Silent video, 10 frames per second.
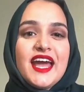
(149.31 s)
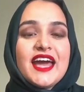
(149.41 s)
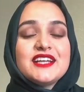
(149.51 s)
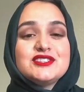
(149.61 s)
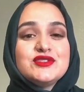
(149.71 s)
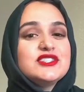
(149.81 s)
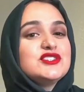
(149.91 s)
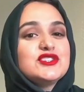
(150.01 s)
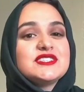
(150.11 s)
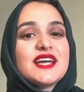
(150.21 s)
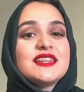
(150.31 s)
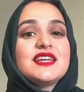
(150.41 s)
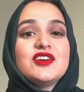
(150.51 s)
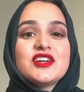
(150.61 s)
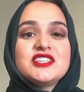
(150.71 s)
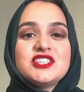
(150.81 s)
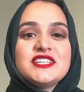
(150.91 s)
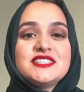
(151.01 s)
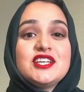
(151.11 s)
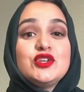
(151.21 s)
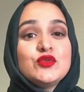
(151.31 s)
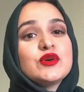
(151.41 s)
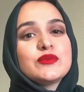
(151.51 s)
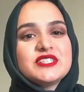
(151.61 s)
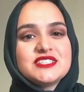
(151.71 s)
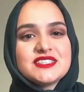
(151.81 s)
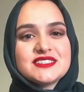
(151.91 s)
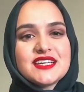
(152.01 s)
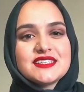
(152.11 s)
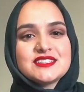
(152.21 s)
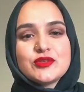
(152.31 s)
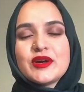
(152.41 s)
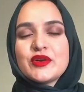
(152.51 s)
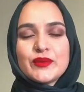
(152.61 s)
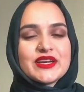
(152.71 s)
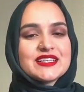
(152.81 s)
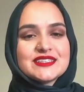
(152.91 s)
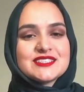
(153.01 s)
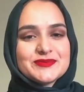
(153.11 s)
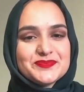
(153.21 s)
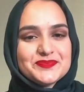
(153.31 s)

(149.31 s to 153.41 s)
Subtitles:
And as soon as you decide that you're gonna chase it, you will reach success, no matter what it is.